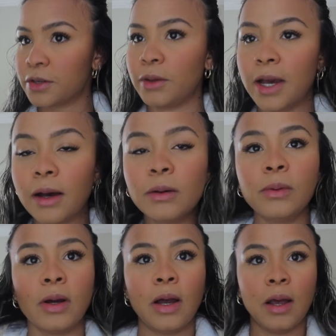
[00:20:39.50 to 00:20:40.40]
so
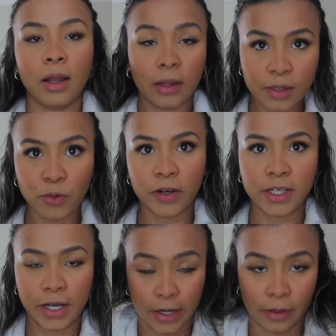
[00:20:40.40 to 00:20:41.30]
now let's move
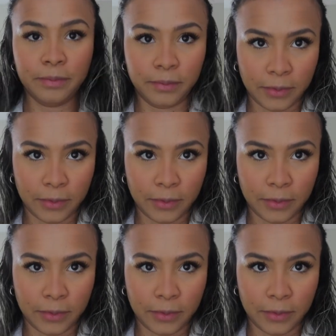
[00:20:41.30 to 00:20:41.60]
on to hair.